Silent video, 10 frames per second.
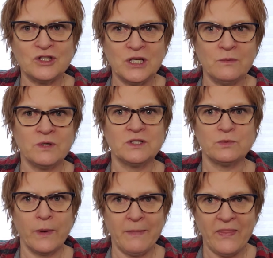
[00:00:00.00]
she would
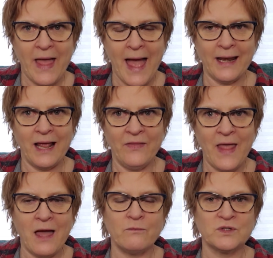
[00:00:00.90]
swim in that, and
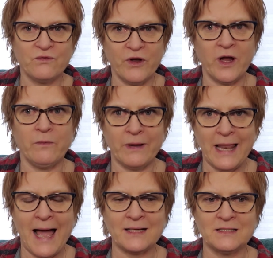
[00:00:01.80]
that was very
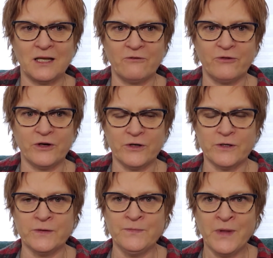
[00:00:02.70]
relaxing for
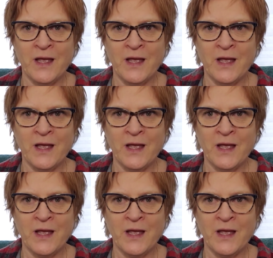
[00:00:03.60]
her.